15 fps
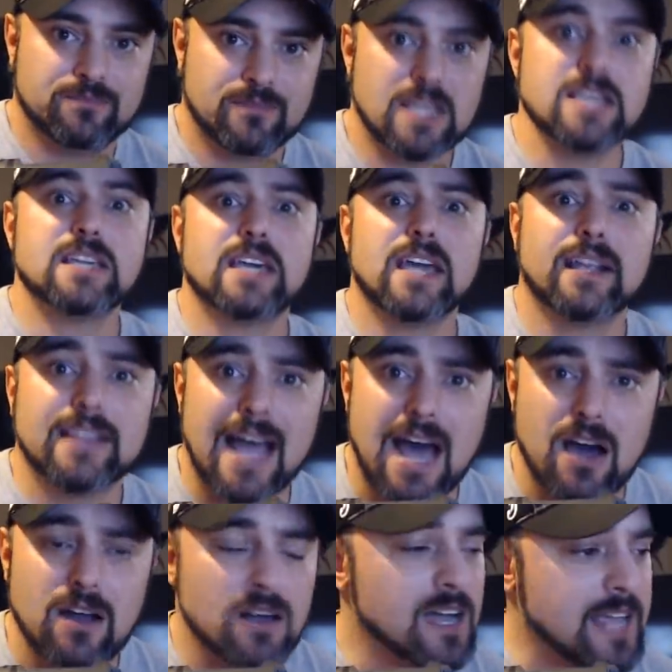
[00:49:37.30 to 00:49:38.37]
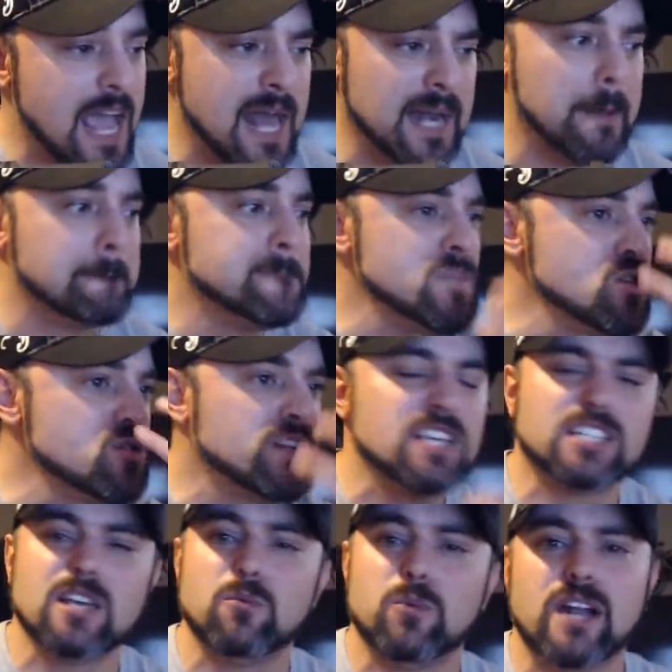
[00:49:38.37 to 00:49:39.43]
He kicked out. Again,
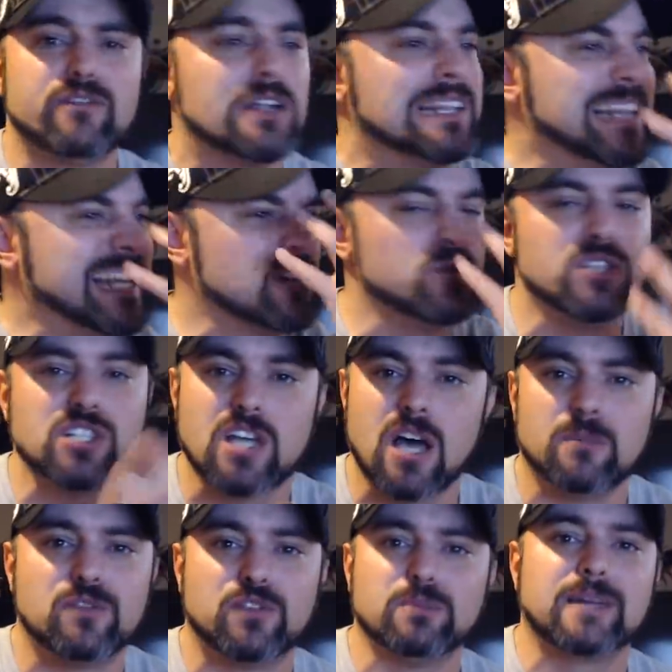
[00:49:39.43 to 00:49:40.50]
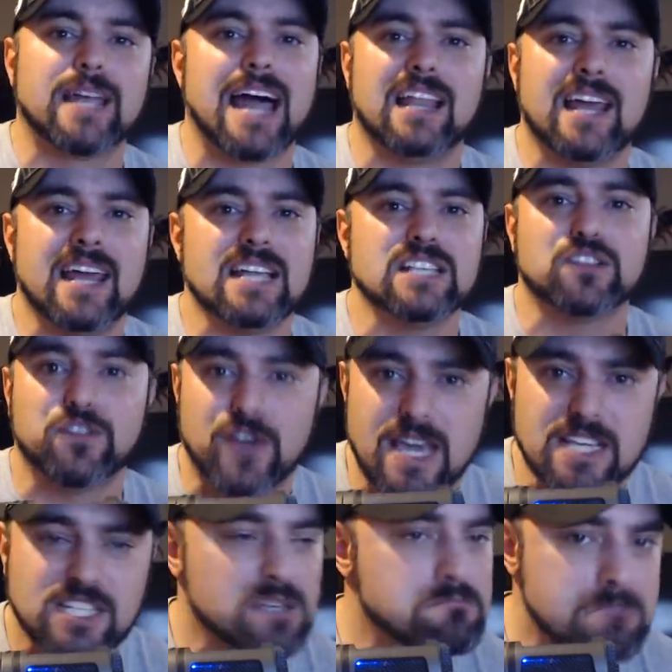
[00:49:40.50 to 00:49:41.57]
mucus and whatever liquid's coming from Callahan's
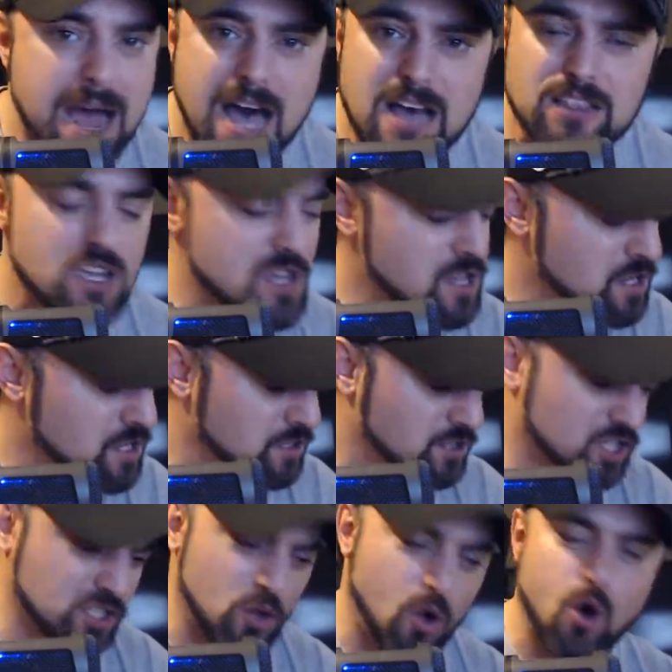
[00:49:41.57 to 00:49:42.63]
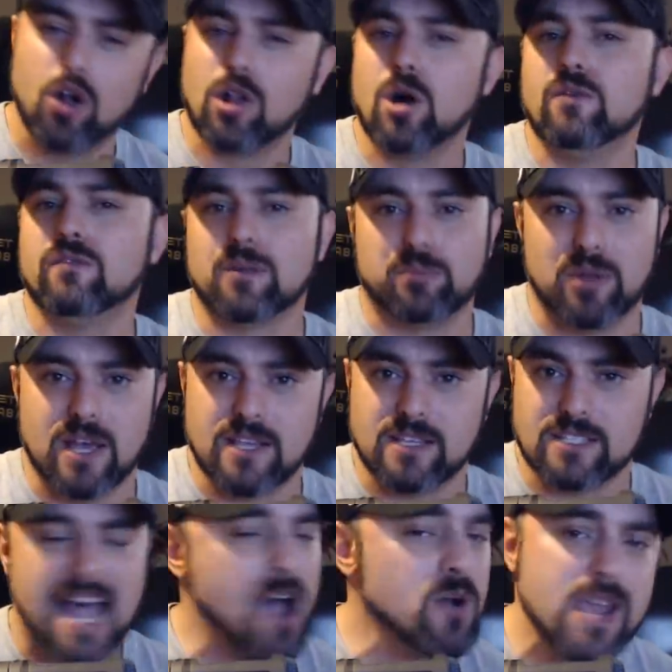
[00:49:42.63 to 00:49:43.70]
face and mouth just all over the place.
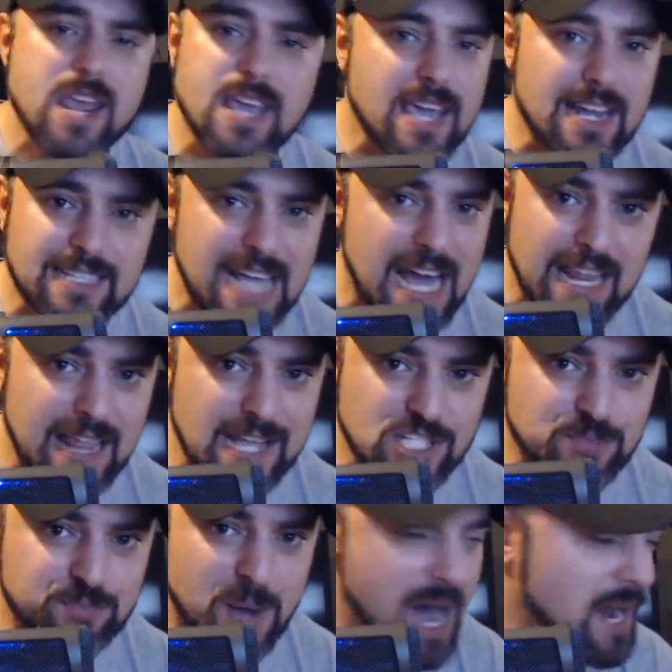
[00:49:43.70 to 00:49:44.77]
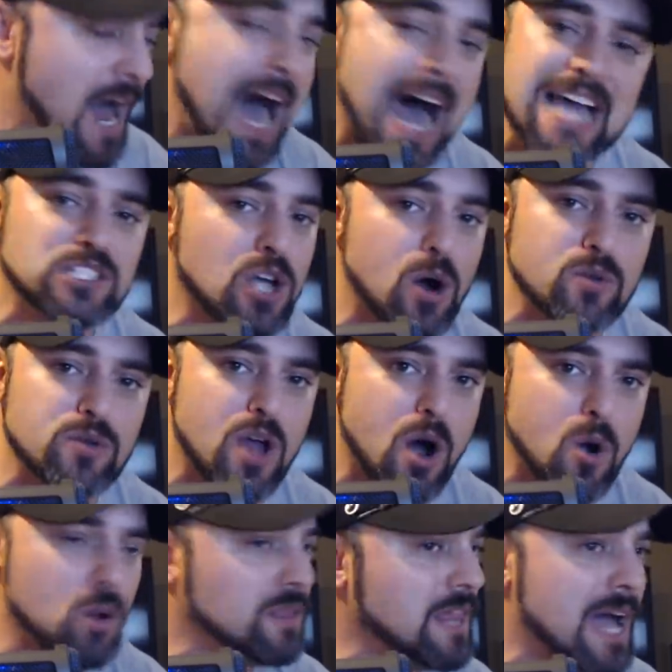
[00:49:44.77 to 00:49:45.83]
How he kicked out of that spot, I don't
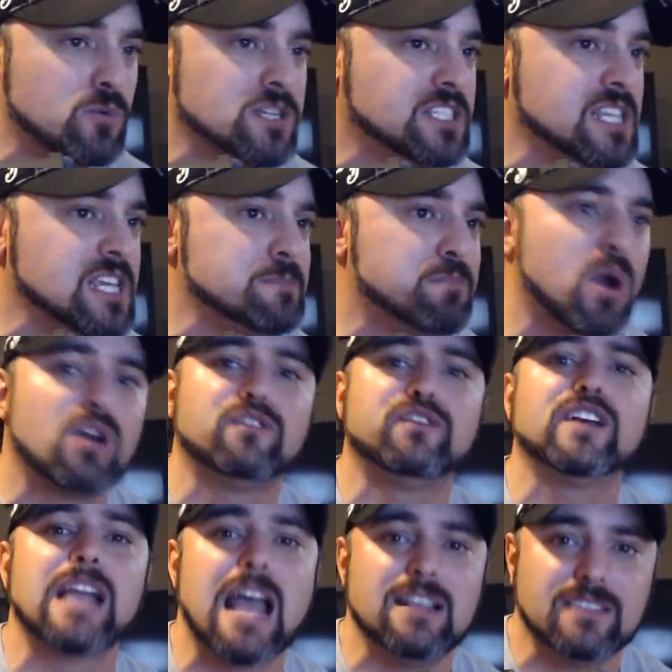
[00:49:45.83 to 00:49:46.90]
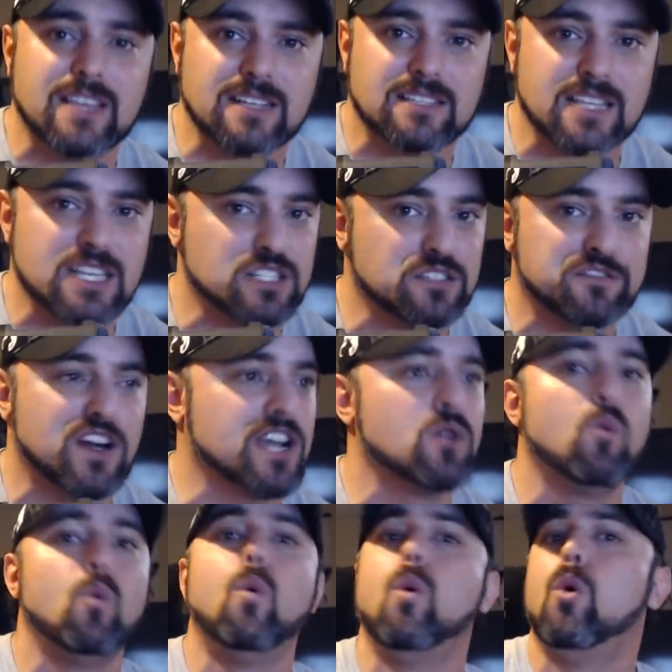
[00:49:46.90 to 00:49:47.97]
know. That was the perfect ending to this
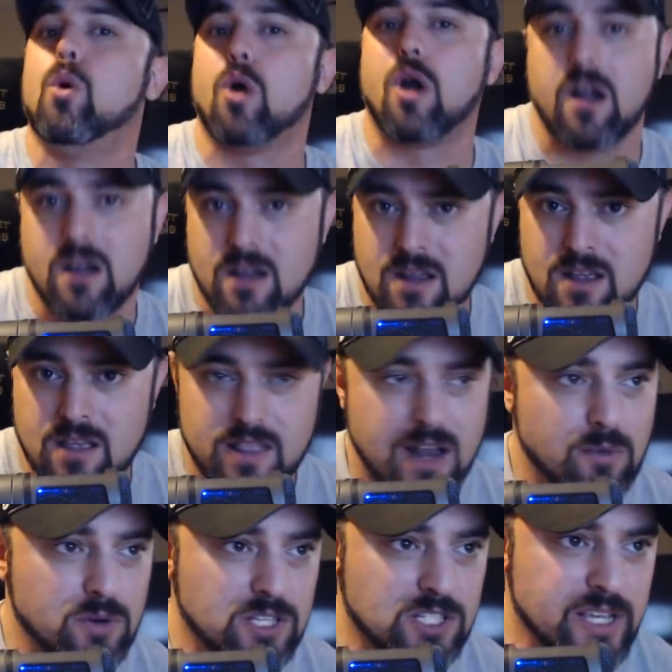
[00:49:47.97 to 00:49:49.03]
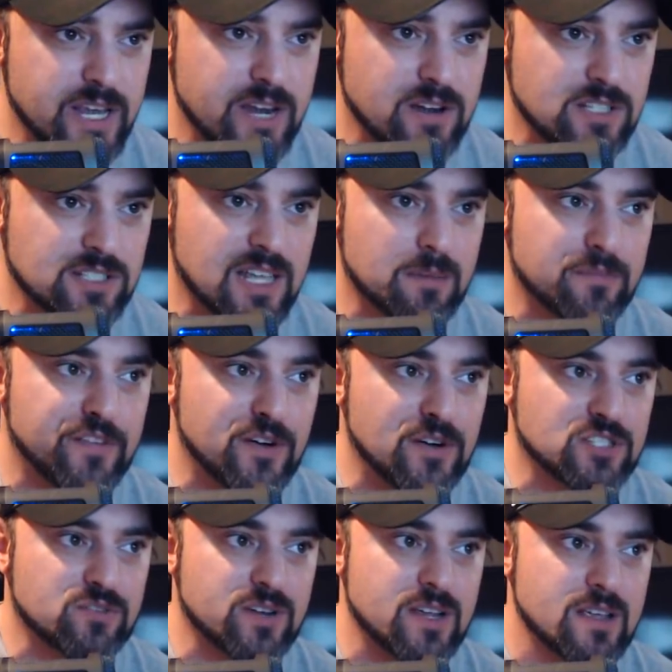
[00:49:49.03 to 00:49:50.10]
fucking war that we're seeing here at
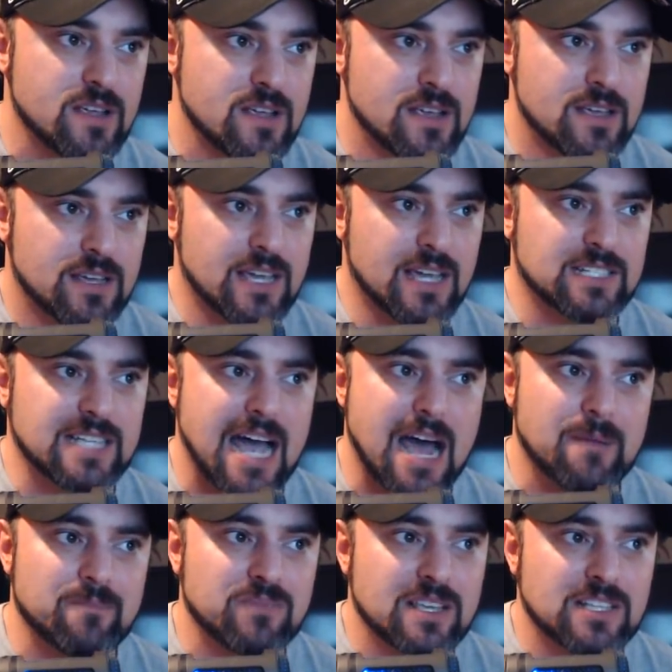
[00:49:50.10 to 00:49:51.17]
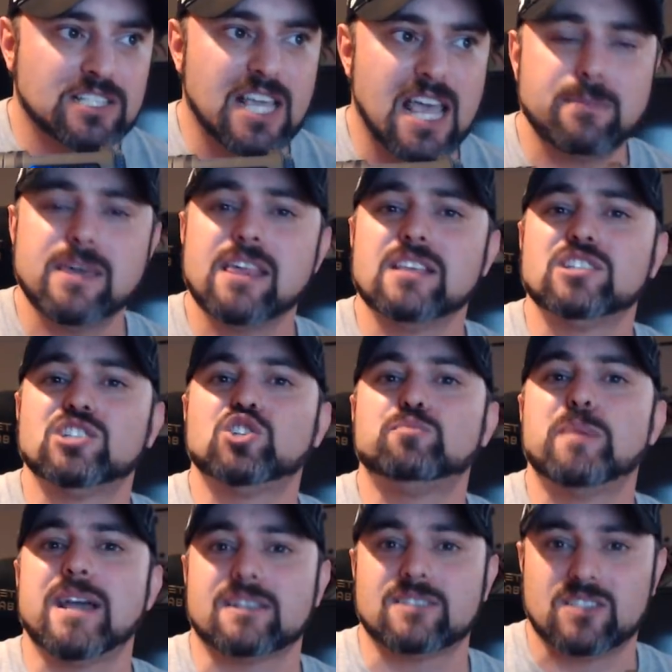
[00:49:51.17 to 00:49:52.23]
Slammiversary. Kicks out. Sami then
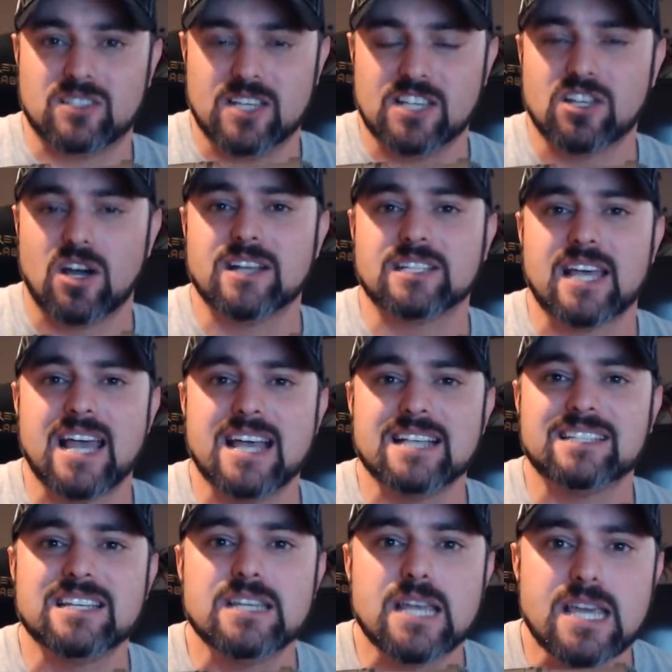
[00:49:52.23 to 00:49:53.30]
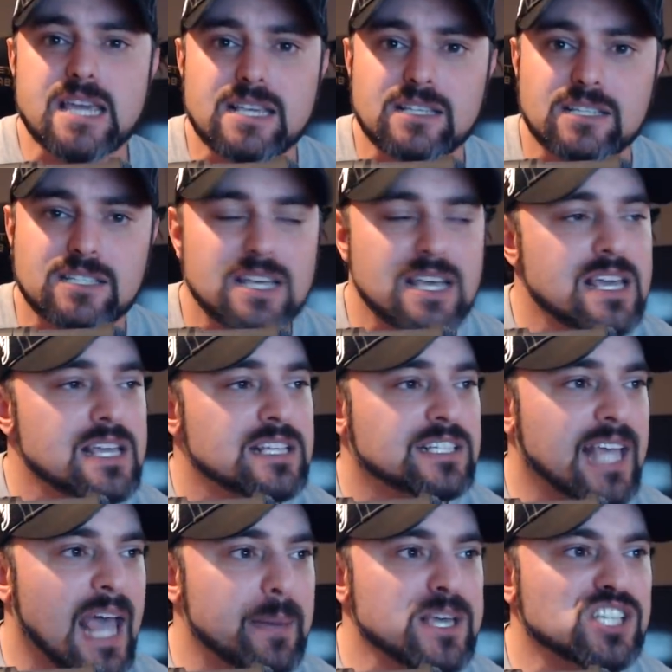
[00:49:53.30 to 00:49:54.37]
spits. He's on his hands and knees.
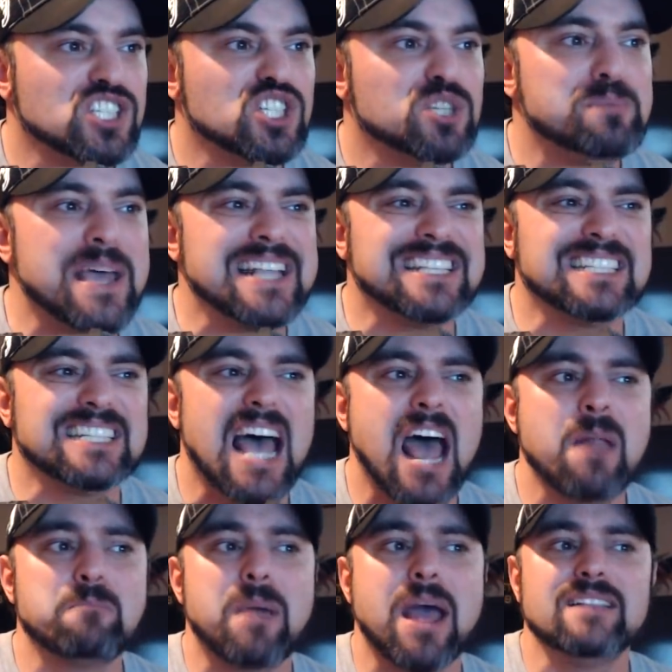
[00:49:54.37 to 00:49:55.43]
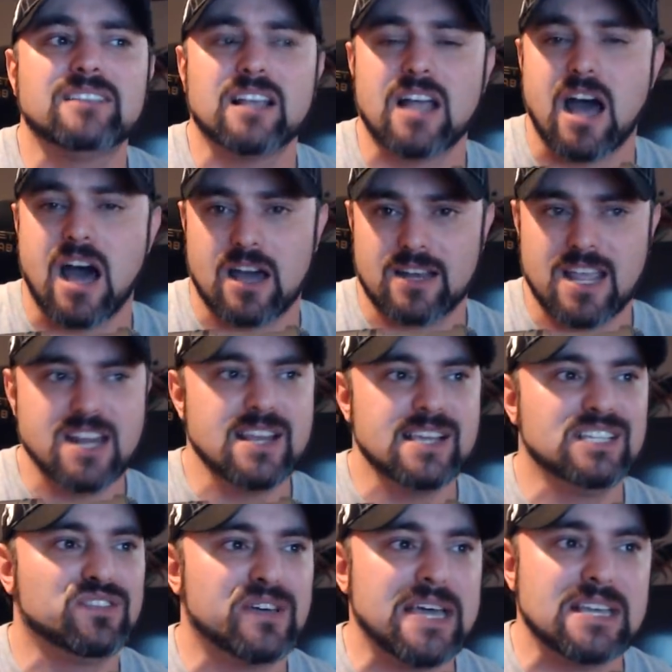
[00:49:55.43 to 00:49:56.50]
Sami spits at Pentagon in
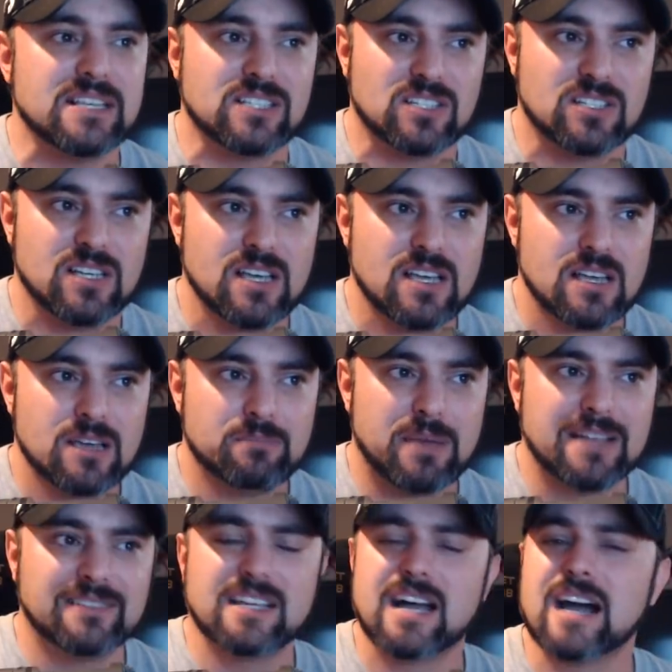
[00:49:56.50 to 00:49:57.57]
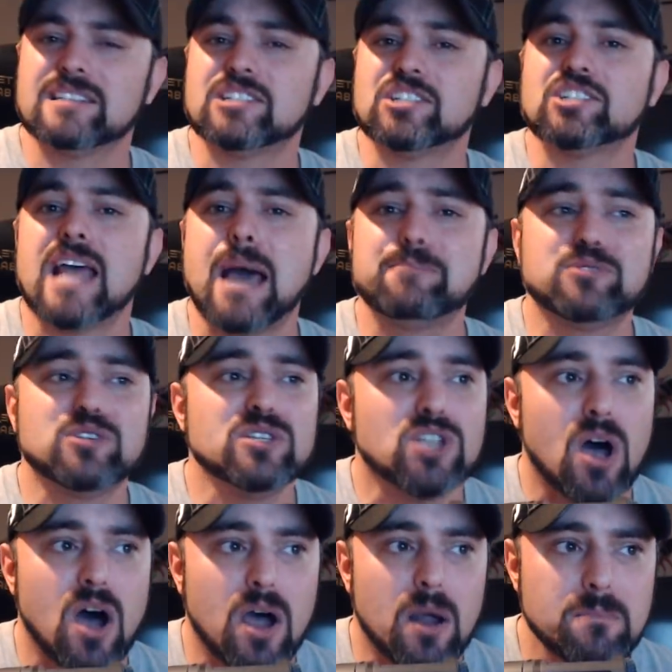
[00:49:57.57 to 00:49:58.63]
his face. Pentagon snaps his
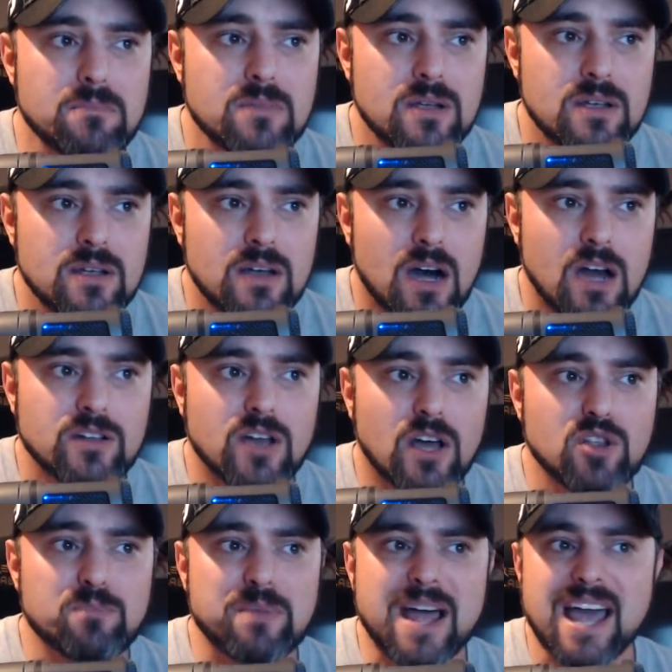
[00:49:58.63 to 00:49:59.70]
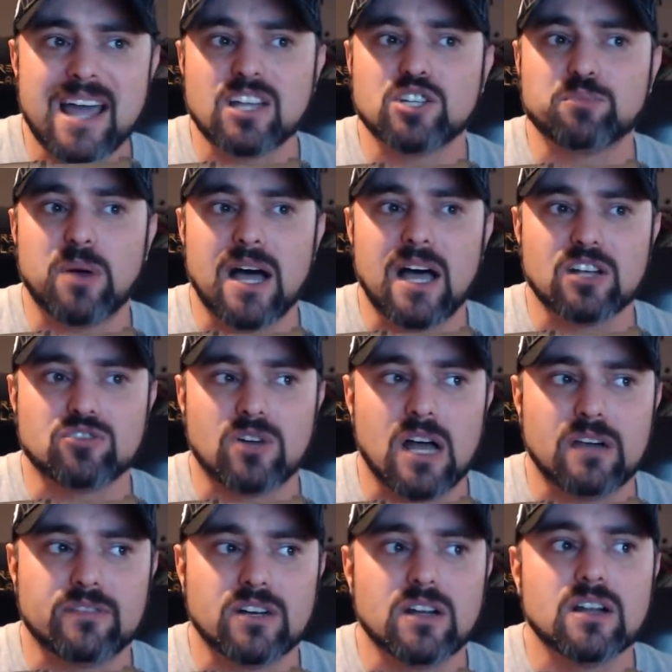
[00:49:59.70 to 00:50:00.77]
arm. Another package
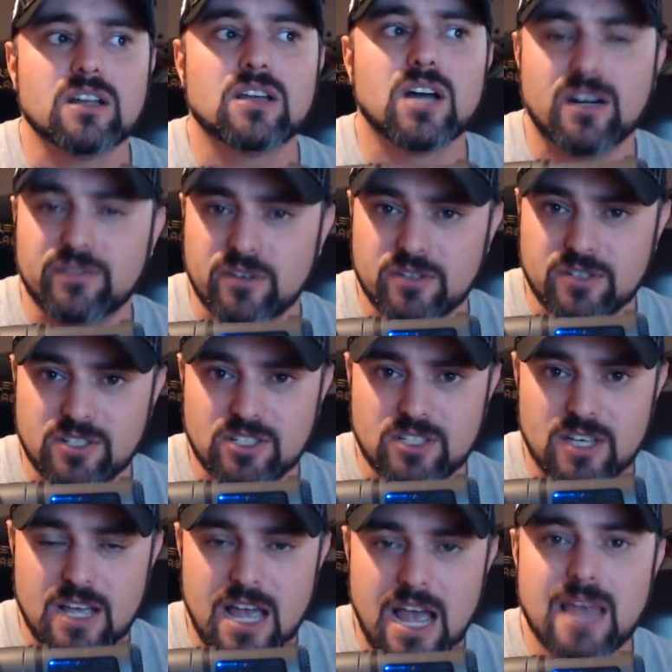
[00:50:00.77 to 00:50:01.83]
piledriver covers.